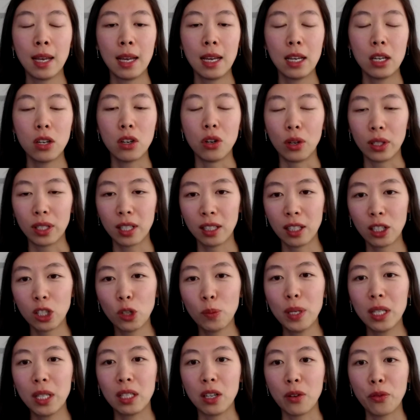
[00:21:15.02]
it's a little
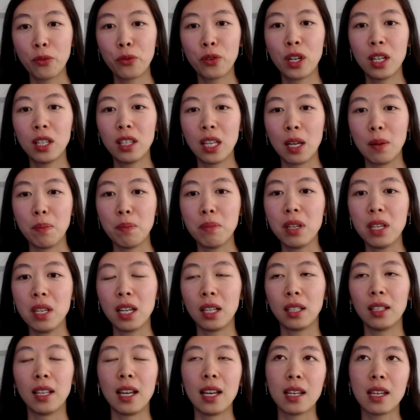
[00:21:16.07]
bit different than
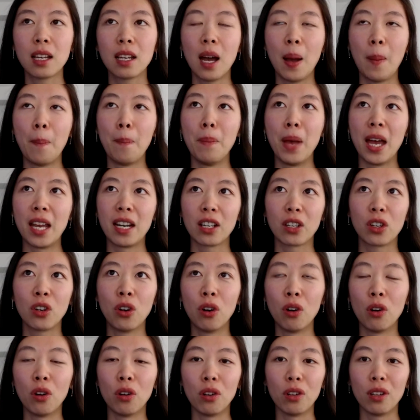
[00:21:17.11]
being like a
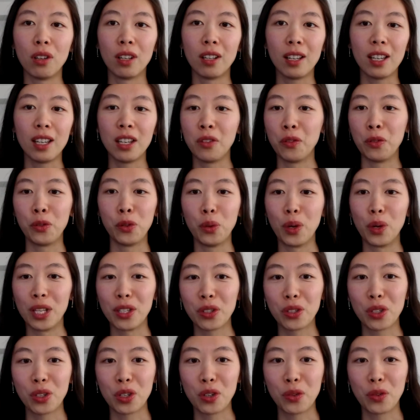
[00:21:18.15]
medical
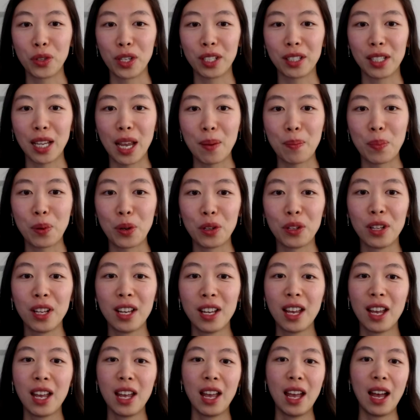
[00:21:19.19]
influencer, for example.
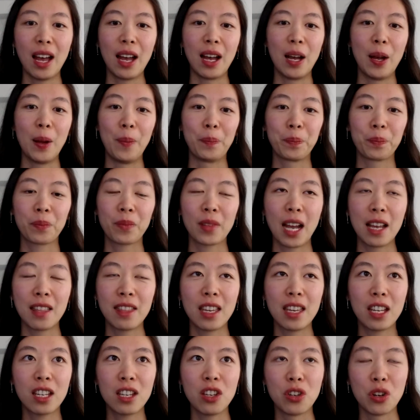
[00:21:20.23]
I
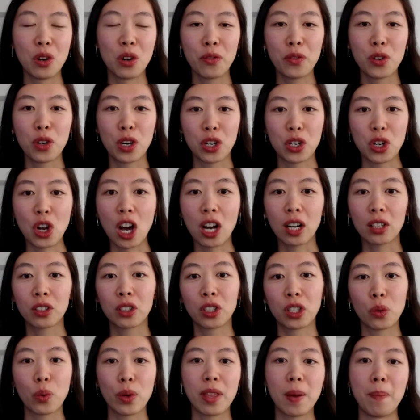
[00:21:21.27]
think, if you're a doctor
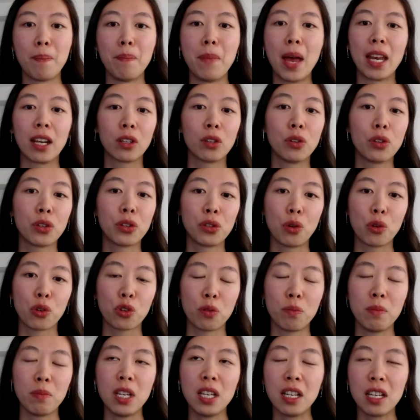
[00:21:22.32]
with a medical social
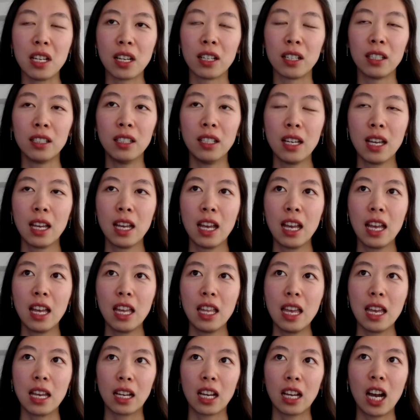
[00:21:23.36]
media,
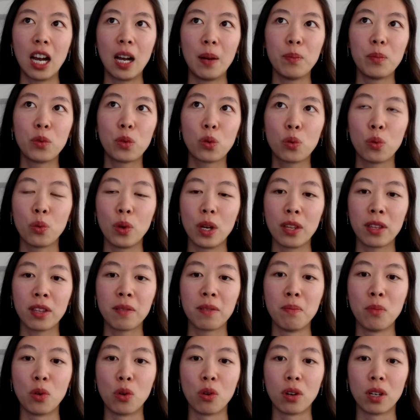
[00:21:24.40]
it comes with
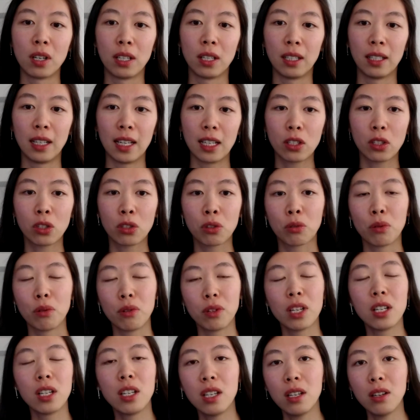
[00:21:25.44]
more like
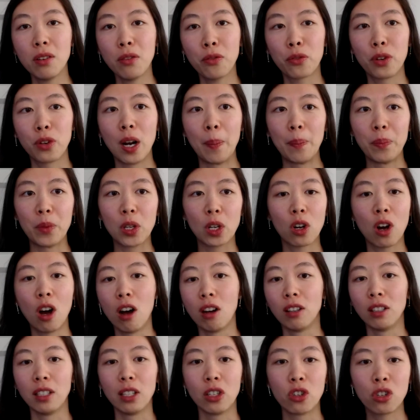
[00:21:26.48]
scrutiny from the
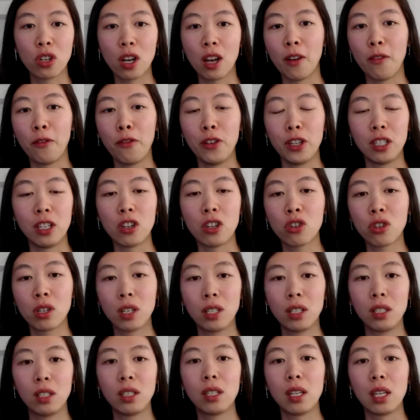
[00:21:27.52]
College of
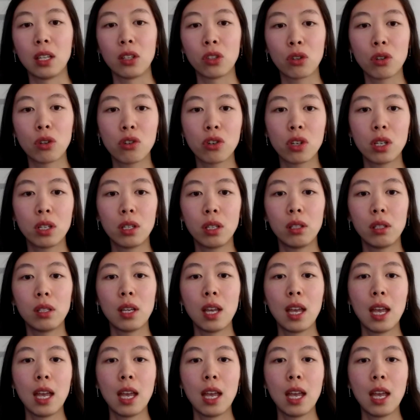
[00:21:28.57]
Physicians and Surgeons,